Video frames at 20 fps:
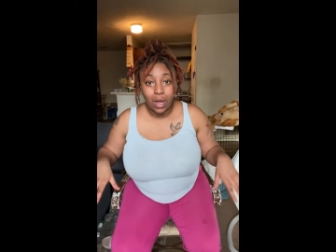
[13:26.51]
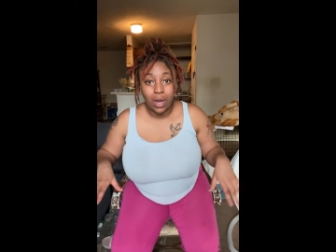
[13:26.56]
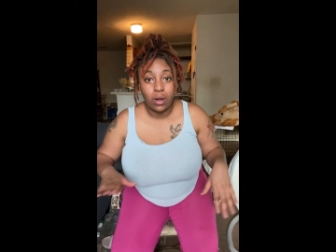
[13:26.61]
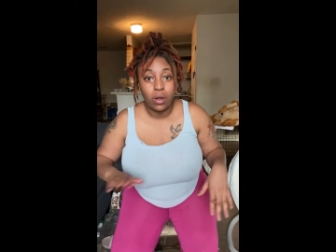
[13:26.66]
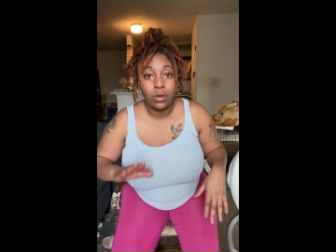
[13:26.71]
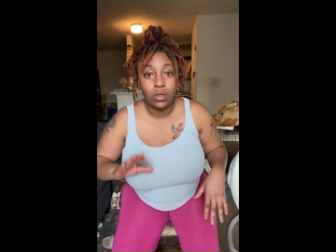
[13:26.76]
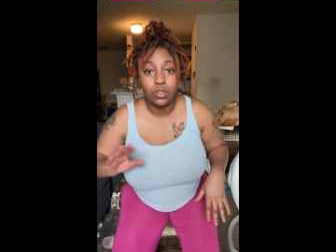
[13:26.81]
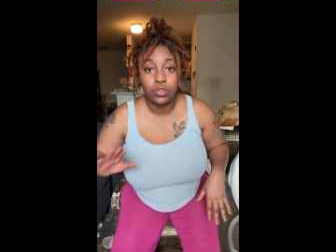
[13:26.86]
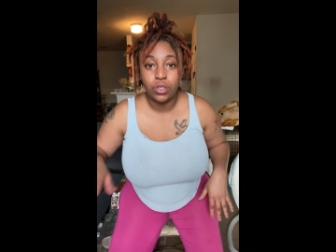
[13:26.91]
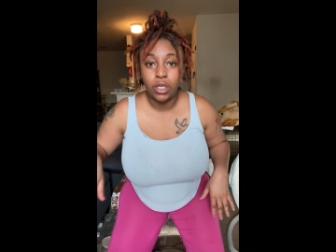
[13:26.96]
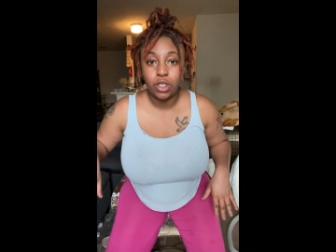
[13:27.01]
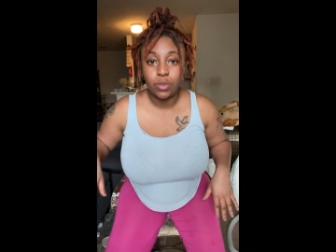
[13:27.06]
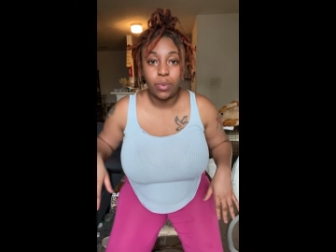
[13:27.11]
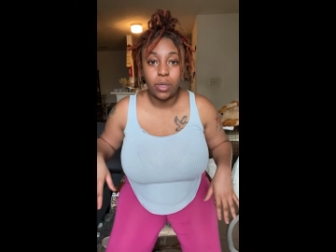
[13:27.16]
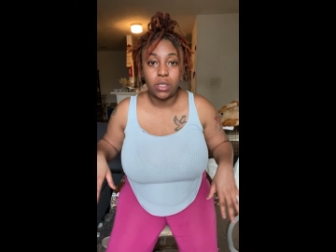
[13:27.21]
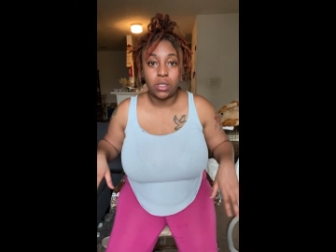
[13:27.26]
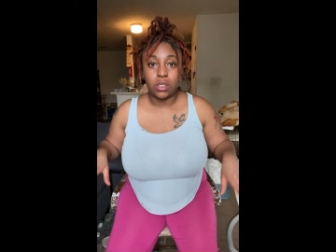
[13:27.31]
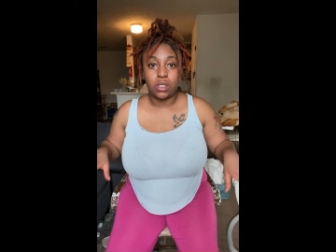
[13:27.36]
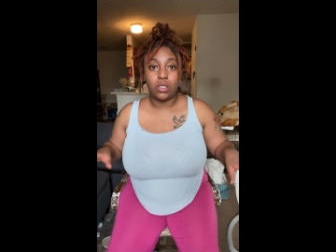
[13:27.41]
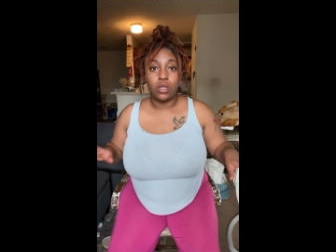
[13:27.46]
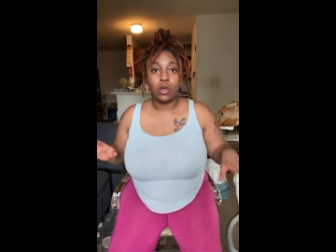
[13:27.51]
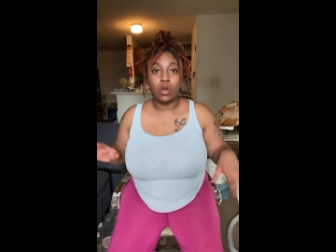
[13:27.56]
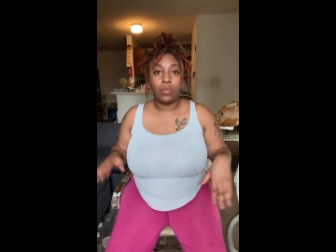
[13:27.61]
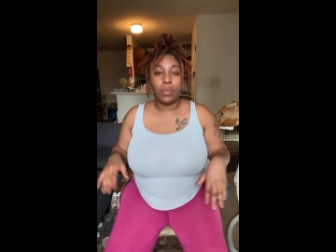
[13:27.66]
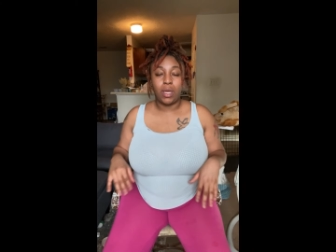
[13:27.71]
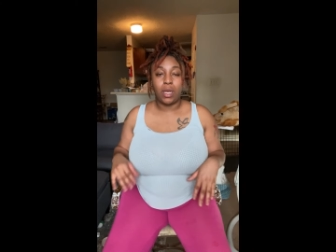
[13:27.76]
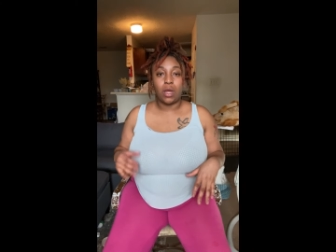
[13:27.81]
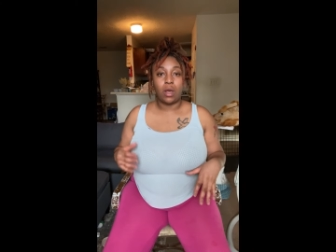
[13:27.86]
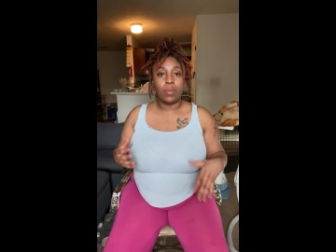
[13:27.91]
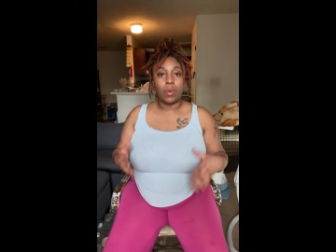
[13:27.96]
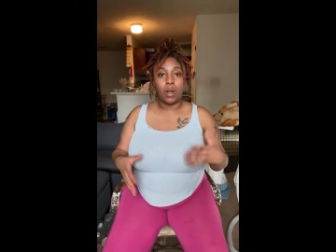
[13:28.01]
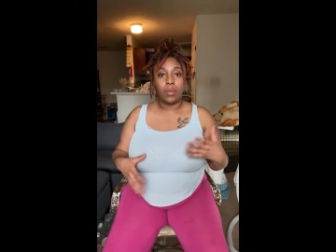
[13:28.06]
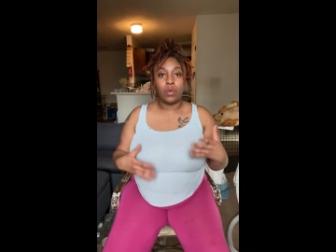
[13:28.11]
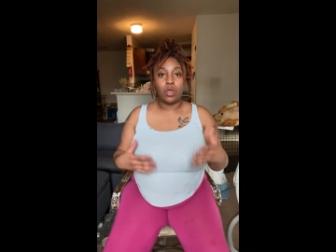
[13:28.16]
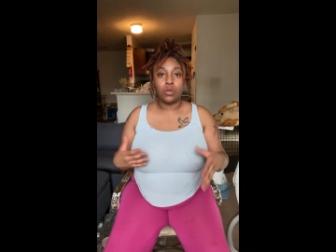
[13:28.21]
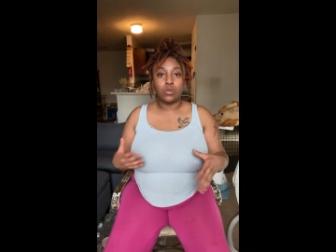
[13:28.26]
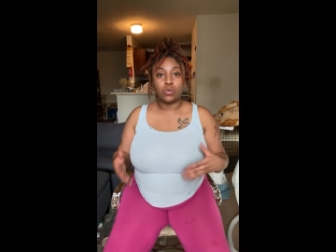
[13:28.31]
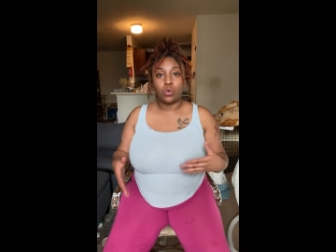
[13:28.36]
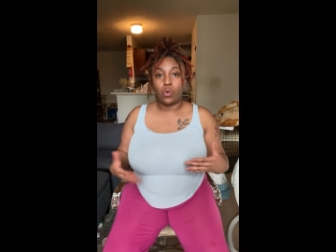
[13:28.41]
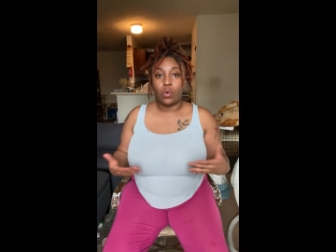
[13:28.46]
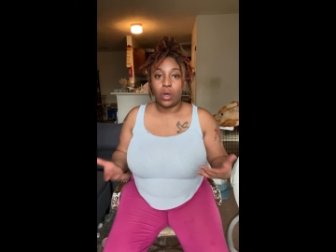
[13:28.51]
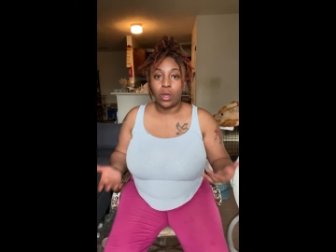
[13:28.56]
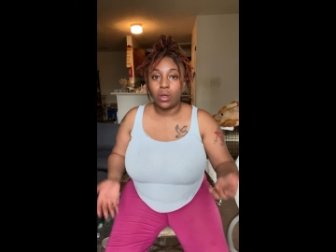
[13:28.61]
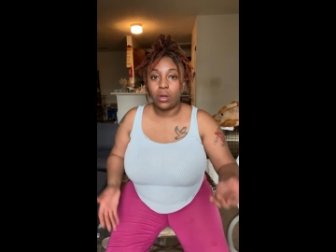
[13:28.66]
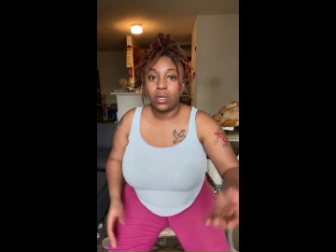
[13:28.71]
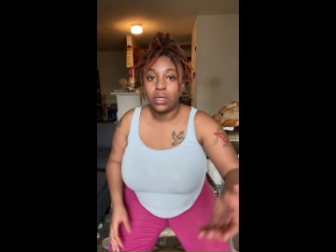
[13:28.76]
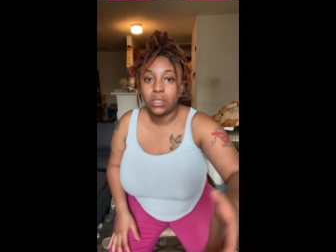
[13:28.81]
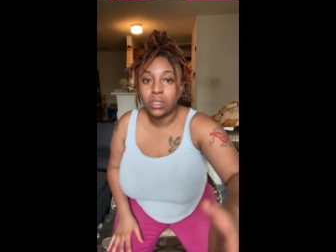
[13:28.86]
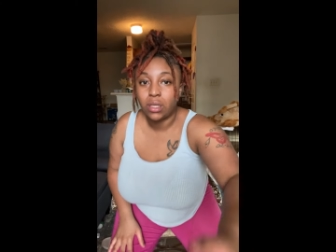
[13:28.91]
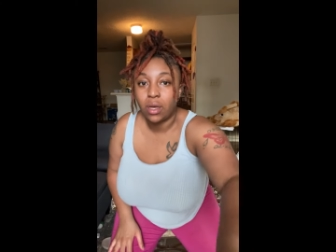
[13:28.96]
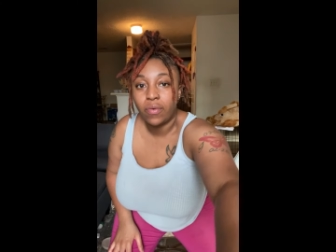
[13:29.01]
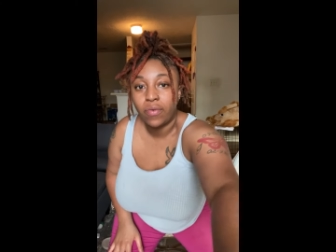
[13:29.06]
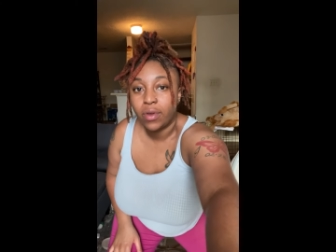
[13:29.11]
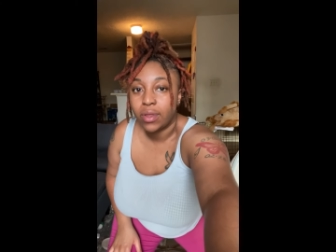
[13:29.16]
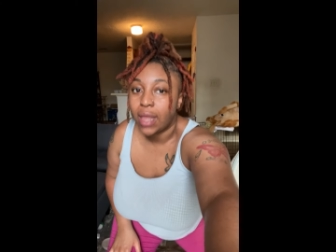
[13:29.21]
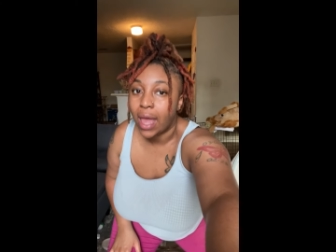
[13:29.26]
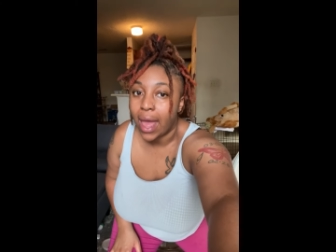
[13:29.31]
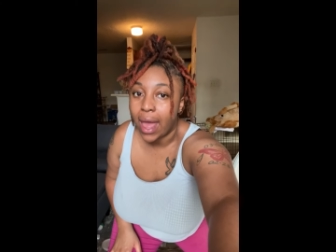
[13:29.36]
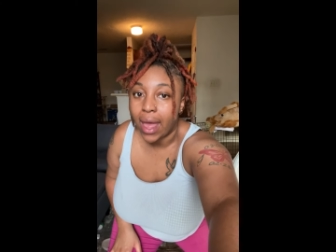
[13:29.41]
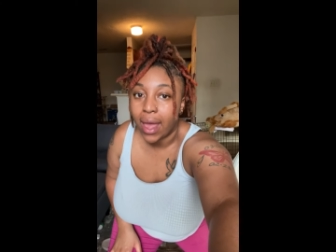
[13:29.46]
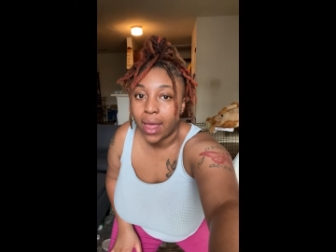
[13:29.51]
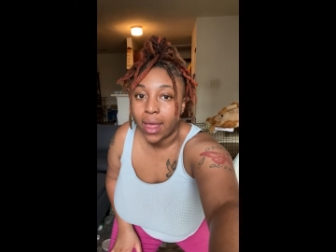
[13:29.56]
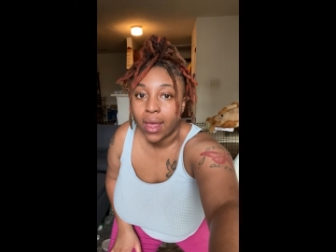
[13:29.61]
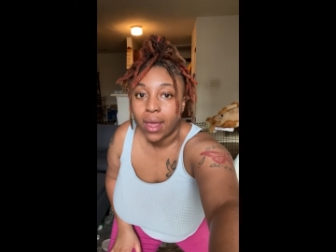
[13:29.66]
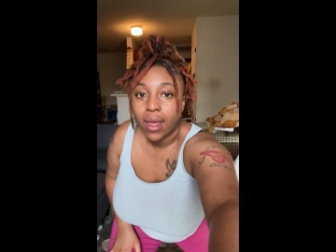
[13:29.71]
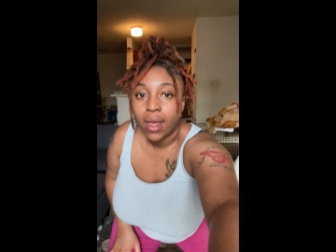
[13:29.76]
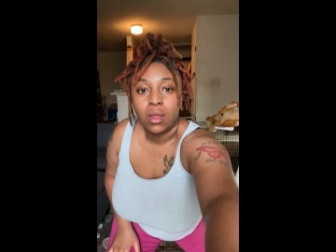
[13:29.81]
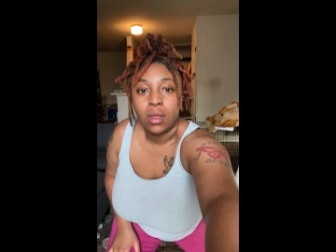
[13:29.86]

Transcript: I know the stretch marks are still gonna be there, but I'm gonna use oil and stuff for that.